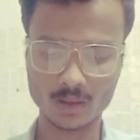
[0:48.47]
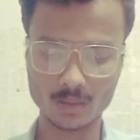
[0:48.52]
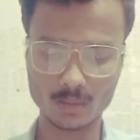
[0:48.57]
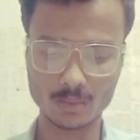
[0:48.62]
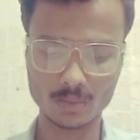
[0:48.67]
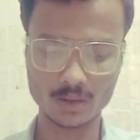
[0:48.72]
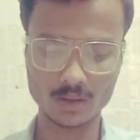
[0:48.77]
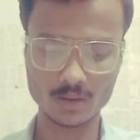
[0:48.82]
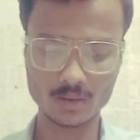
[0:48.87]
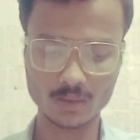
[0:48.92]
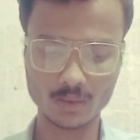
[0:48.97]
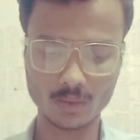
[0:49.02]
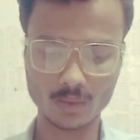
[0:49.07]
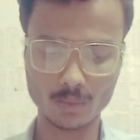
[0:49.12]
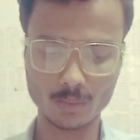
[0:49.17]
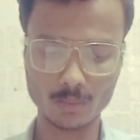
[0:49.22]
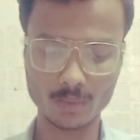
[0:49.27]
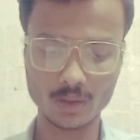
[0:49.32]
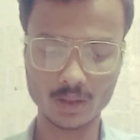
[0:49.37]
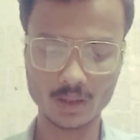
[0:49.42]
British
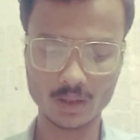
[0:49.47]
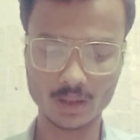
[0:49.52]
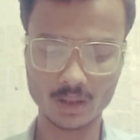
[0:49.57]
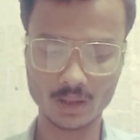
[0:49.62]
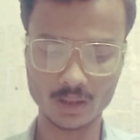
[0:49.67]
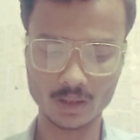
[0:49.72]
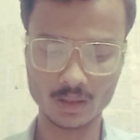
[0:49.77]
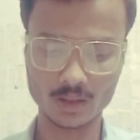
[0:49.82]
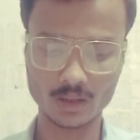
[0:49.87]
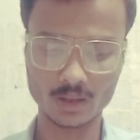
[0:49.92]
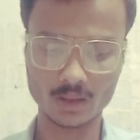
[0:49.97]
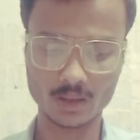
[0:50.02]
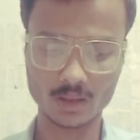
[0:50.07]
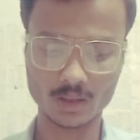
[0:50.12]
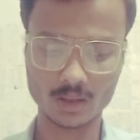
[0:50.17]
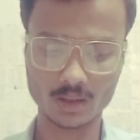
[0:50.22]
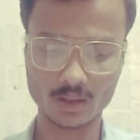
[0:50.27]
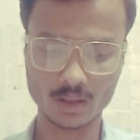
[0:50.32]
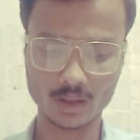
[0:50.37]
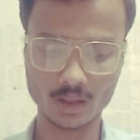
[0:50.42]
Columbia, Canada.
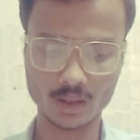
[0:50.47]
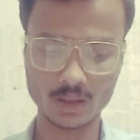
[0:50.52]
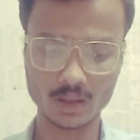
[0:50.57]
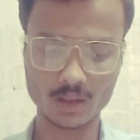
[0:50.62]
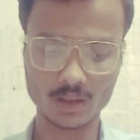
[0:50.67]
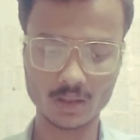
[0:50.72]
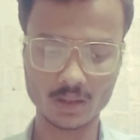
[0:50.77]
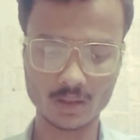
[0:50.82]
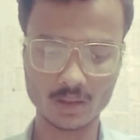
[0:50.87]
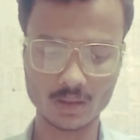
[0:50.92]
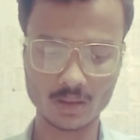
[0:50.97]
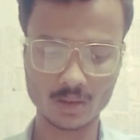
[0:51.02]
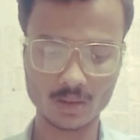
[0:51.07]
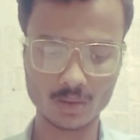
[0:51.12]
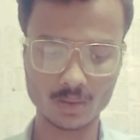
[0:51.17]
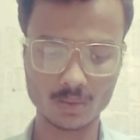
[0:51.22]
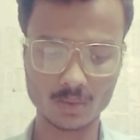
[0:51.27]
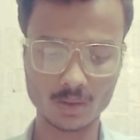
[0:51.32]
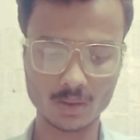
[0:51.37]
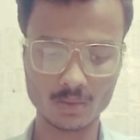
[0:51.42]
Height
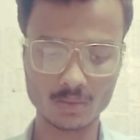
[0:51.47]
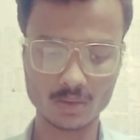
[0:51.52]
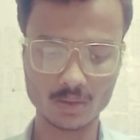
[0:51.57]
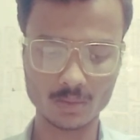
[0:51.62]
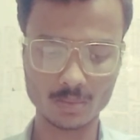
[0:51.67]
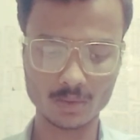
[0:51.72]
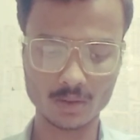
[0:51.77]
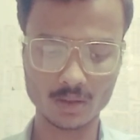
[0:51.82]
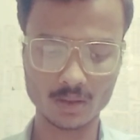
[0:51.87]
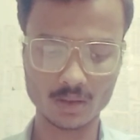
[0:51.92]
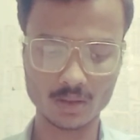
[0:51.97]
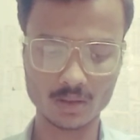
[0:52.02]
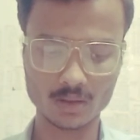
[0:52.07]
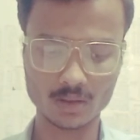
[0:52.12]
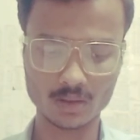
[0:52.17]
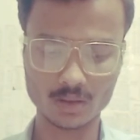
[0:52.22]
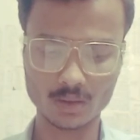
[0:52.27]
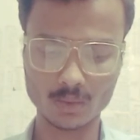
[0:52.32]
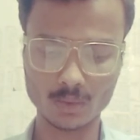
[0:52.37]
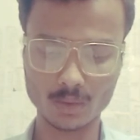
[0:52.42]

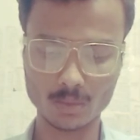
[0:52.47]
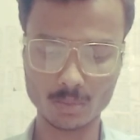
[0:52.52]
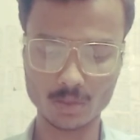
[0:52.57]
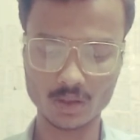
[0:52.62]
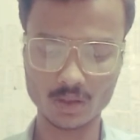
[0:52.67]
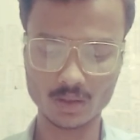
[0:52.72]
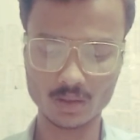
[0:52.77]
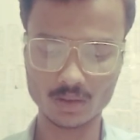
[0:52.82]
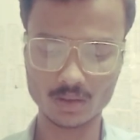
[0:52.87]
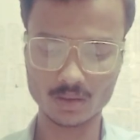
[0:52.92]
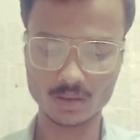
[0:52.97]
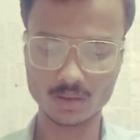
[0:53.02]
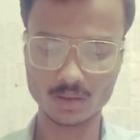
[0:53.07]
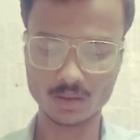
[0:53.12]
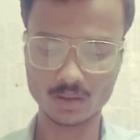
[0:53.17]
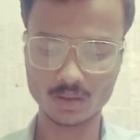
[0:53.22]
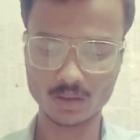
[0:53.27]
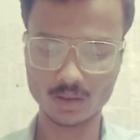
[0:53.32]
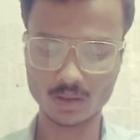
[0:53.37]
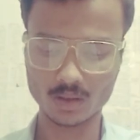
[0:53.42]
2,461 meters.
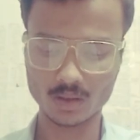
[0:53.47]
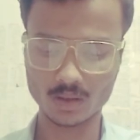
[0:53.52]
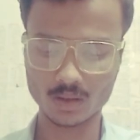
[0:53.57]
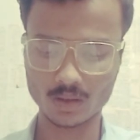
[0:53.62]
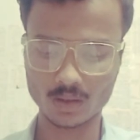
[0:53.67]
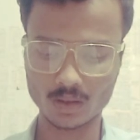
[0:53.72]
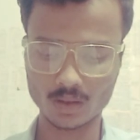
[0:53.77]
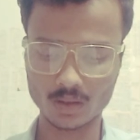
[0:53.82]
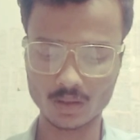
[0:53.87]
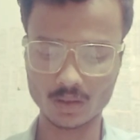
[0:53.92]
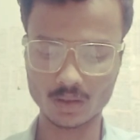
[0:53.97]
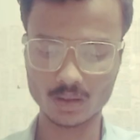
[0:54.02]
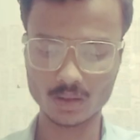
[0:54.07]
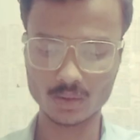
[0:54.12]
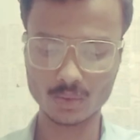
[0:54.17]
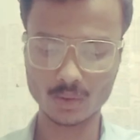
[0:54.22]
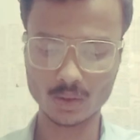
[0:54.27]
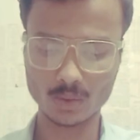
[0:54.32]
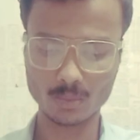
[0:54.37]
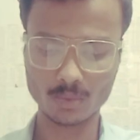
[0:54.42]
It is
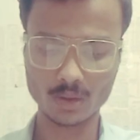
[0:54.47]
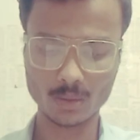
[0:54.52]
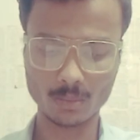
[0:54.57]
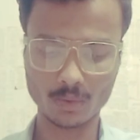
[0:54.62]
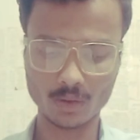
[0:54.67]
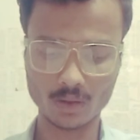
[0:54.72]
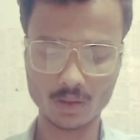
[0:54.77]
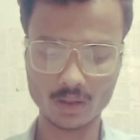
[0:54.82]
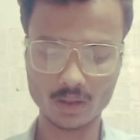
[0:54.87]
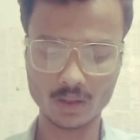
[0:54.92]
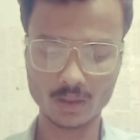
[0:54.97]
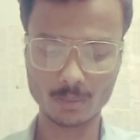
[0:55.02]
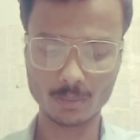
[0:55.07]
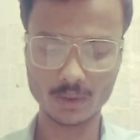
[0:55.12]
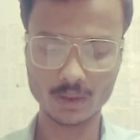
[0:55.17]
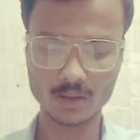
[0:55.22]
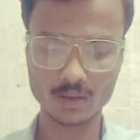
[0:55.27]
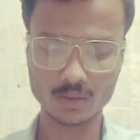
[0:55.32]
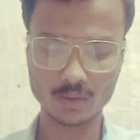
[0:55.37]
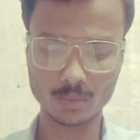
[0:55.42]
one of the volcanic
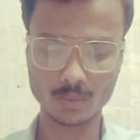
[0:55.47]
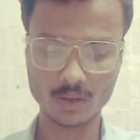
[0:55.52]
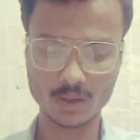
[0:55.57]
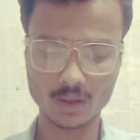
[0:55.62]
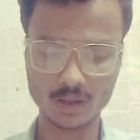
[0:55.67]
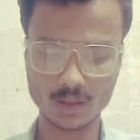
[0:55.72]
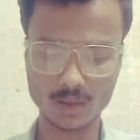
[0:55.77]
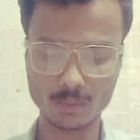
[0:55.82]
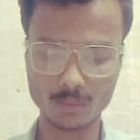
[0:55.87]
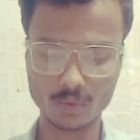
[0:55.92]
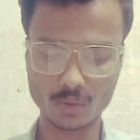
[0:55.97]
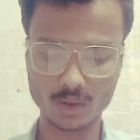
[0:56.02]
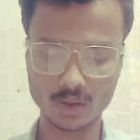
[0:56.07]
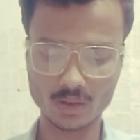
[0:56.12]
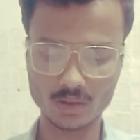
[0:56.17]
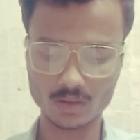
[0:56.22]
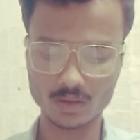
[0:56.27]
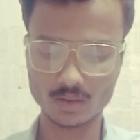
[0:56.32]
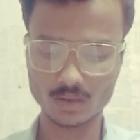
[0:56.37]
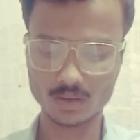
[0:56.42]
peaks of the Rainbow
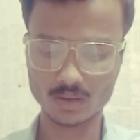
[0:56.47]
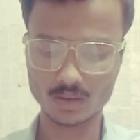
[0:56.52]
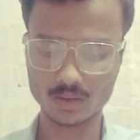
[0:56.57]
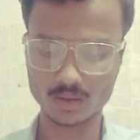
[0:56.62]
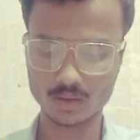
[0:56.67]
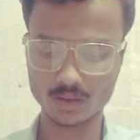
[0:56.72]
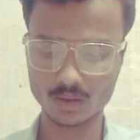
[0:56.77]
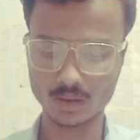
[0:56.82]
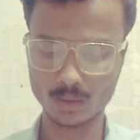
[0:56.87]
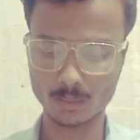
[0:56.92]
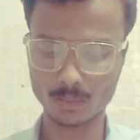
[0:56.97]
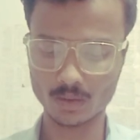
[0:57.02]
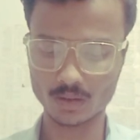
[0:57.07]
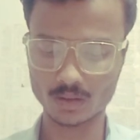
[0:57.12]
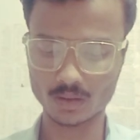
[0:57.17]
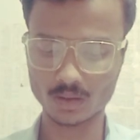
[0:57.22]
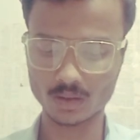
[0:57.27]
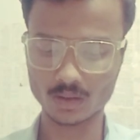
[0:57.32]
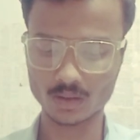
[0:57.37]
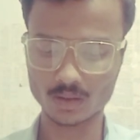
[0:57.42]
Range. Number
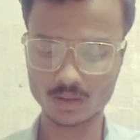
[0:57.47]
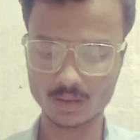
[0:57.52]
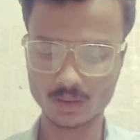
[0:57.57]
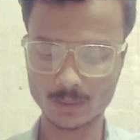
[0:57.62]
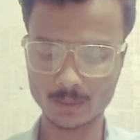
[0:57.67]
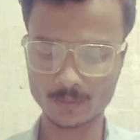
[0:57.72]
6.